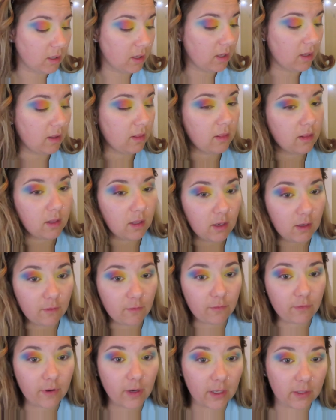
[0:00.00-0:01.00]
And then
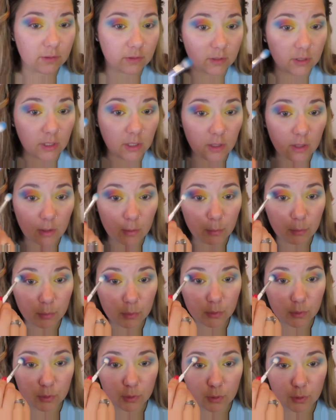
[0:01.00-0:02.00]
finally the
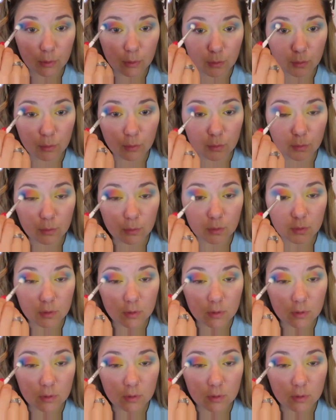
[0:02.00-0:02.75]
blue.